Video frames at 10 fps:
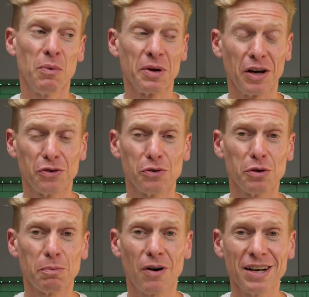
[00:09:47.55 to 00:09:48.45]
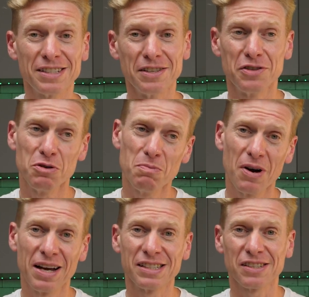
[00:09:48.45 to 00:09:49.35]
when we go through the prices, you
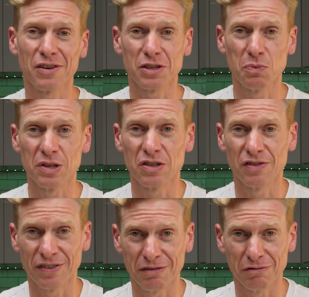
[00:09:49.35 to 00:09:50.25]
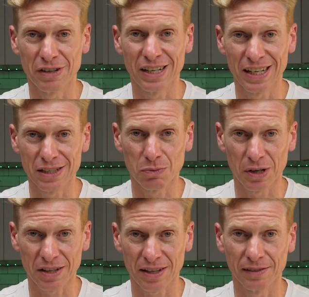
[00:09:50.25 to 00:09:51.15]
might start to wonder if it really is
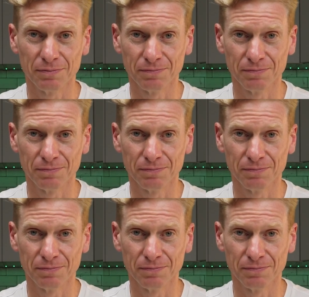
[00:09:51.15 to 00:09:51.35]
worth it.